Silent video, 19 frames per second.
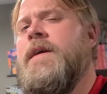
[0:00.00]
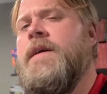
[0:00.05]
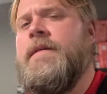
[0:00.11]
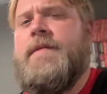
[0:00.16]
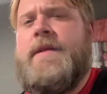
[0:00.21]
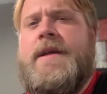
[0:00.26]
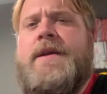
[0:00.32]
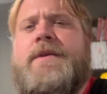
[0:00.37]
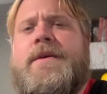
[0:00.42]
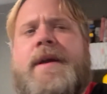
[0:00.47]

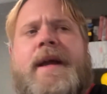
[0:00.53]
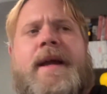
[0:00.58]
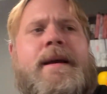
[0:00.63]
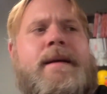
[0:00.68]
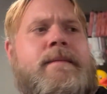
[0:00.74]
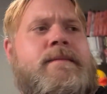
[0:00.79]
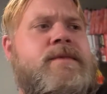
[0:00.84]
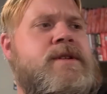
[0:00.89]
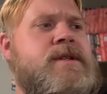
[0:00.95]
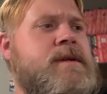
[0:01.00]
Video
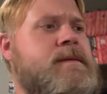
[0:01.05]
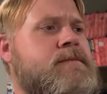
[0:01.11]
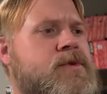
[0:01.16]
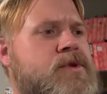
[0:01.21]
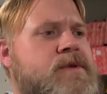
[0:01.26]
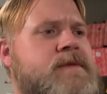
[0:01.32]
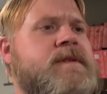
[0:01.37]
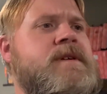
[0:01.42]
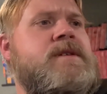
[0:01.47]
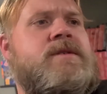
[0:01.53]
games and
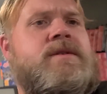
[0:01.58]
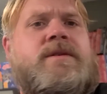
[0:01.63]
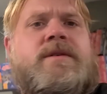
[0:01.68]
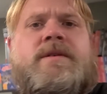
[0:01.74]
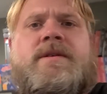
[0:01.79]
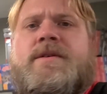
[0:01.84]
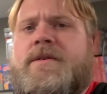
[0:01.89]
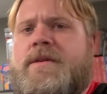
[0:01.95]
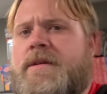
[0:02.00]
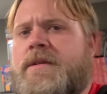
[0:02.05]
movies are
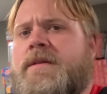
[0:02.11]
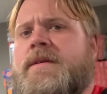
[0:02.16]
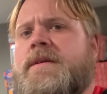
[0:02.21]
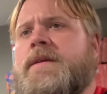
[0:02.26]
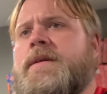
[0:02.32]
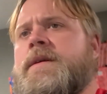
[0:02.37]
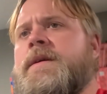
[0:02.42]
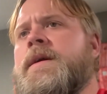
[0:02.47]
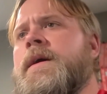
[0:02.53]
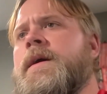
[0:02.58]

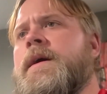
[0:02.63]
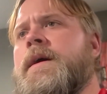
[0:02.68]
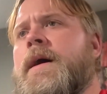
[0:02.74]
certainly